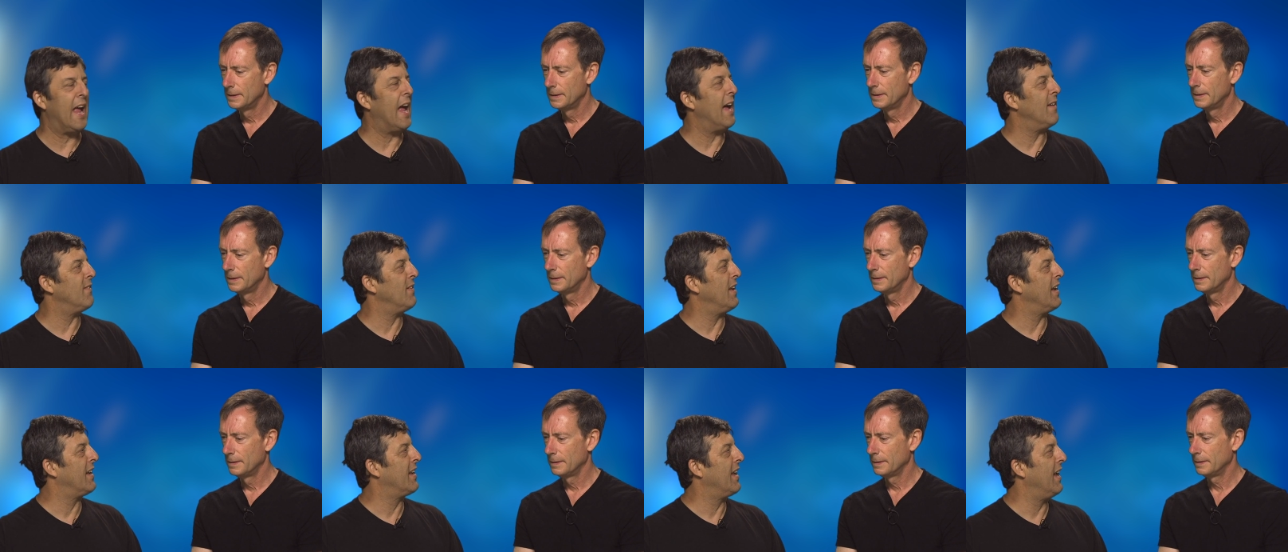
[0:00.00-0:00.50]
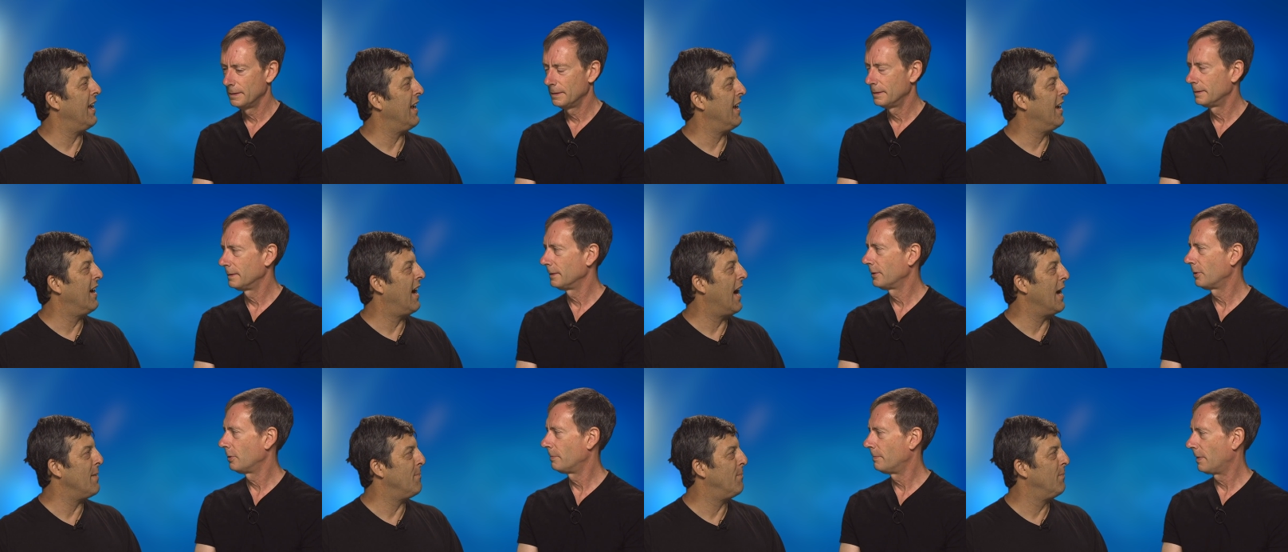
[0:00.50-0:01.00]
Speaker 1: have like a
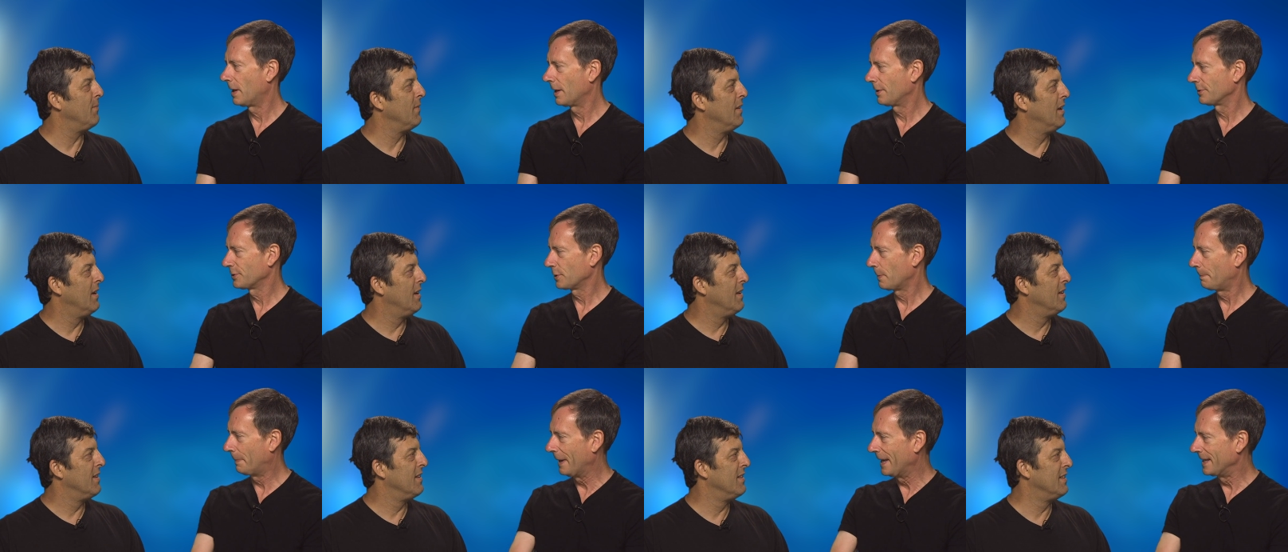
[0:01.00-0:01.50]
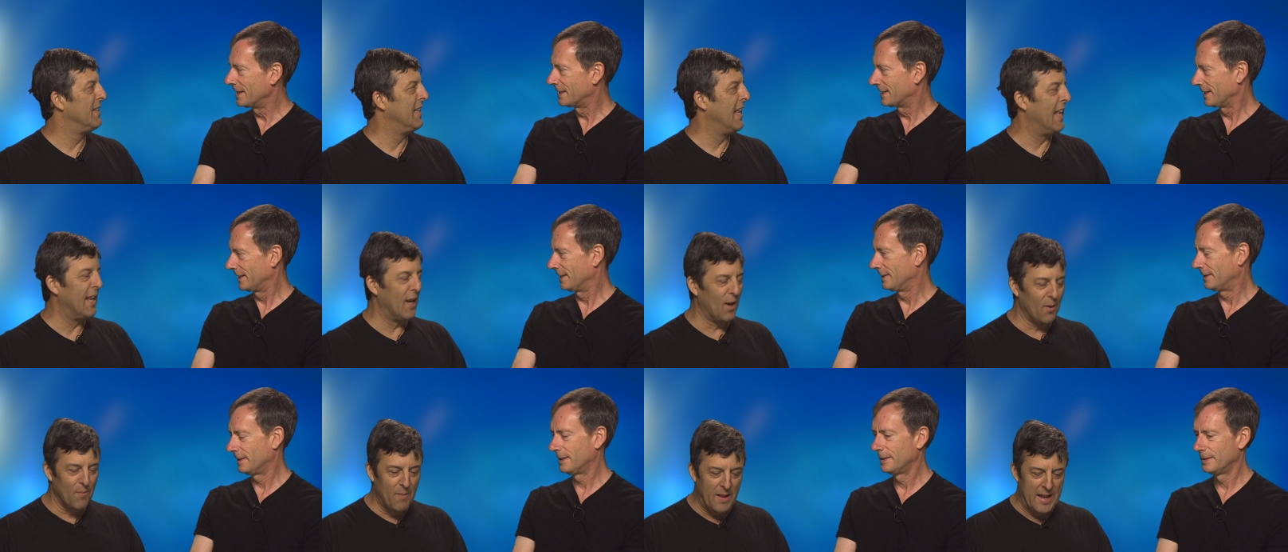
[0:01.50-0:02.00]
little models
Speaker 2: are painted.
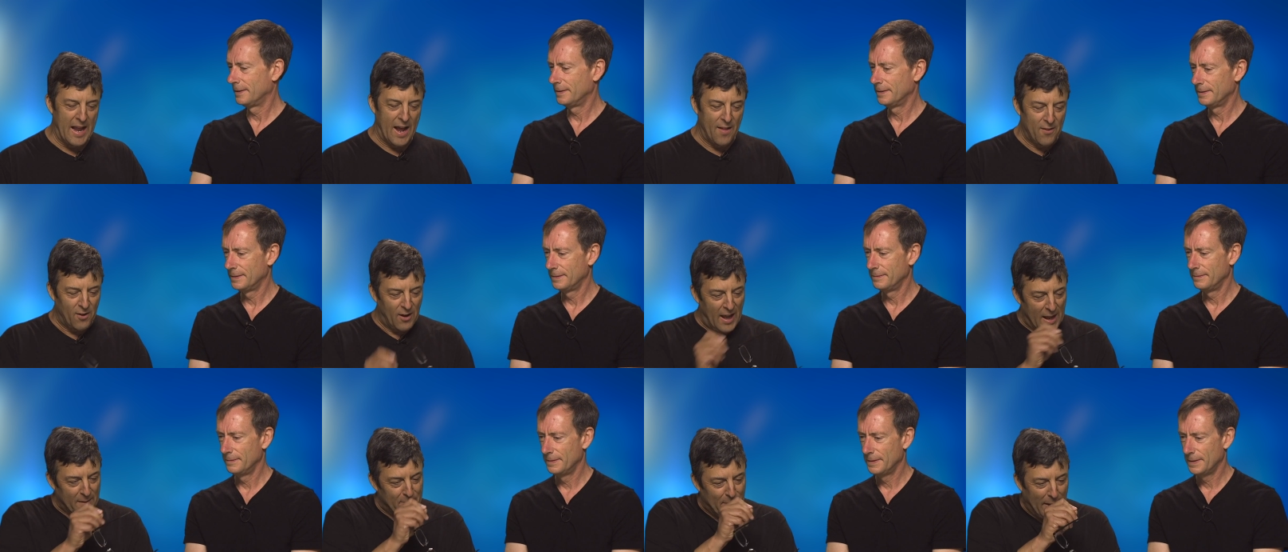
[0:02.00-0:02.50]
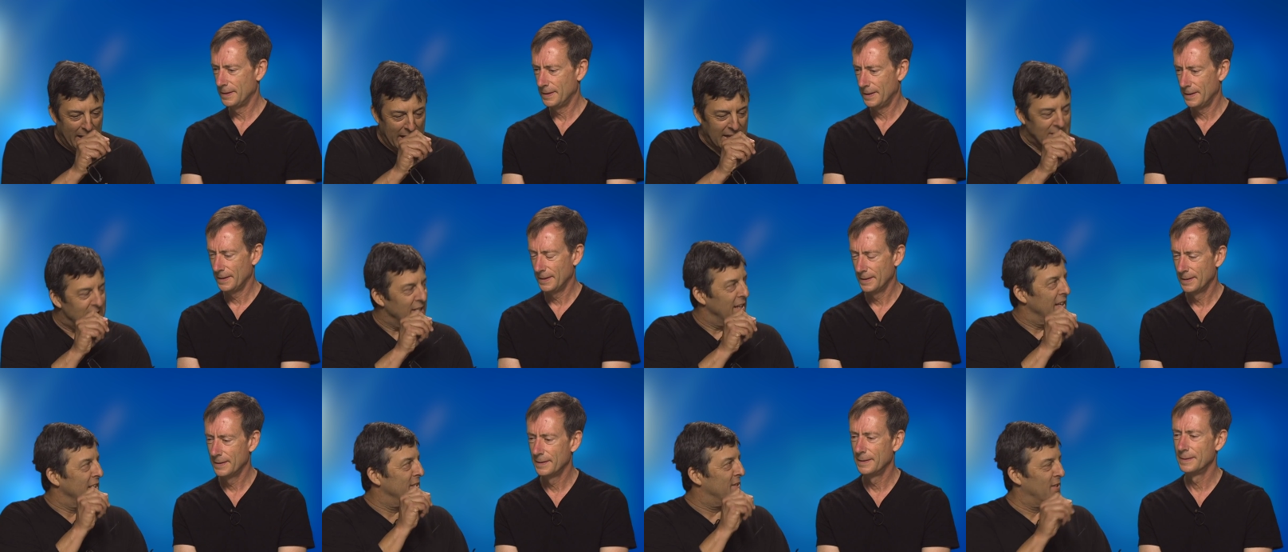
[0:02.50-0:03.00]
Little,
Speaker 1: yeah, they're like
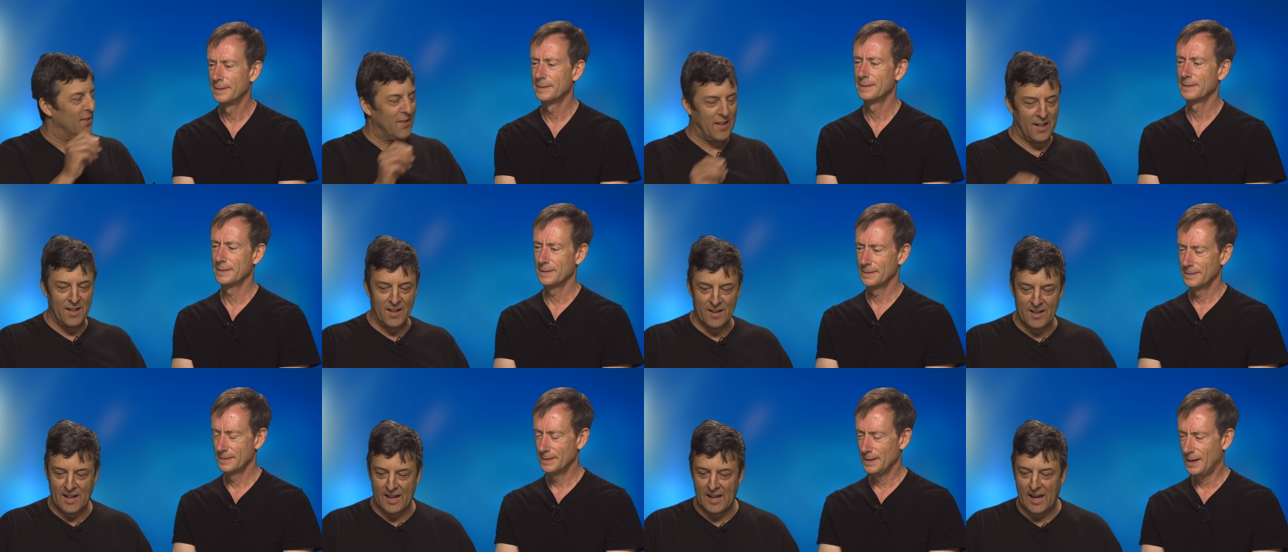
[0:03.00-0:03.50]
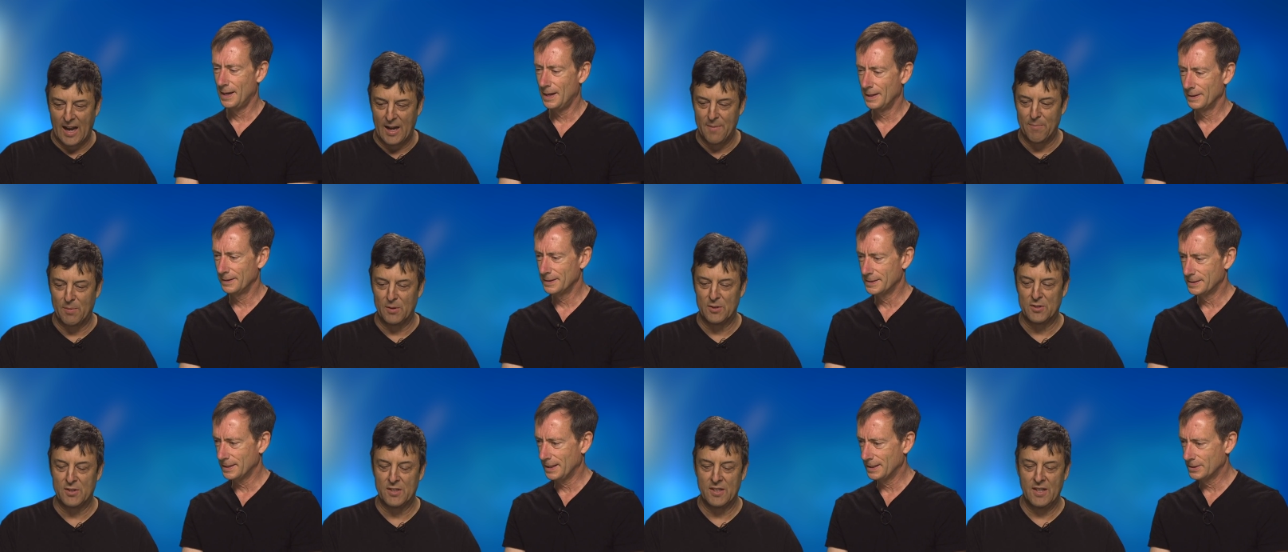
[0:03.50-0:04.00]
painted, so they look like highly
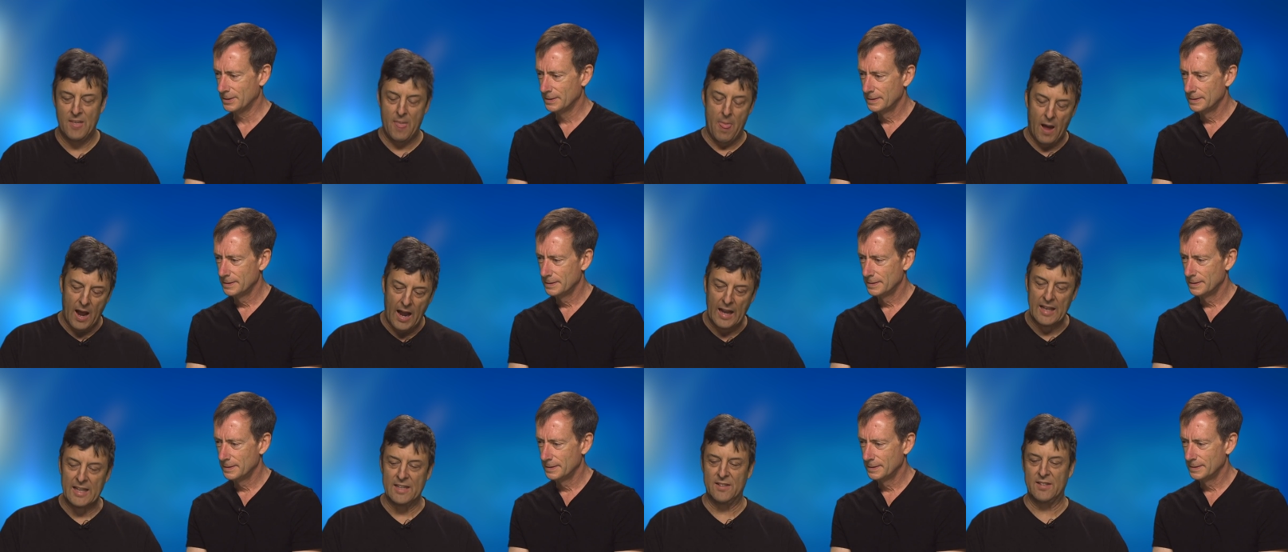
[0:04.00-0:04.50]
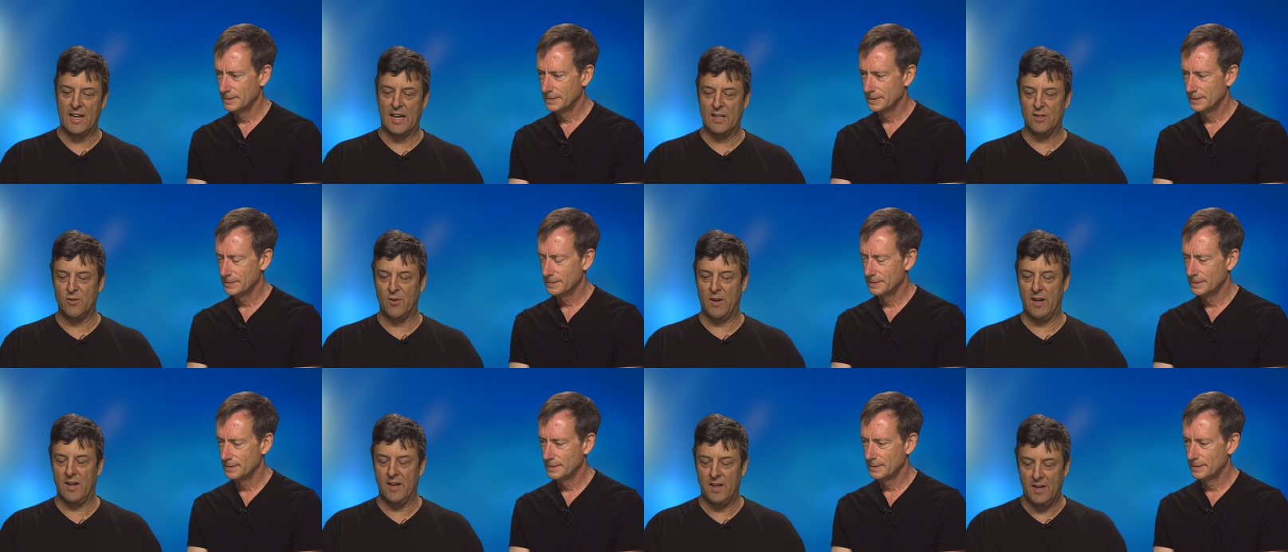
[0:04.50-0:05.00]
hyper saturated. highly
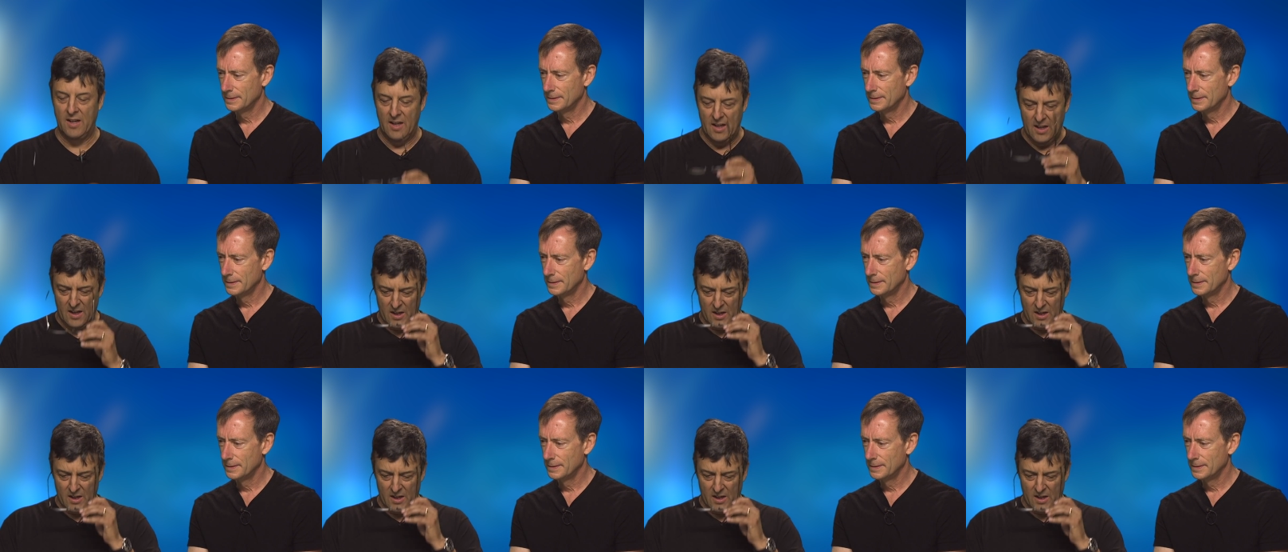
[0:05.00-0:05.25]
saturated.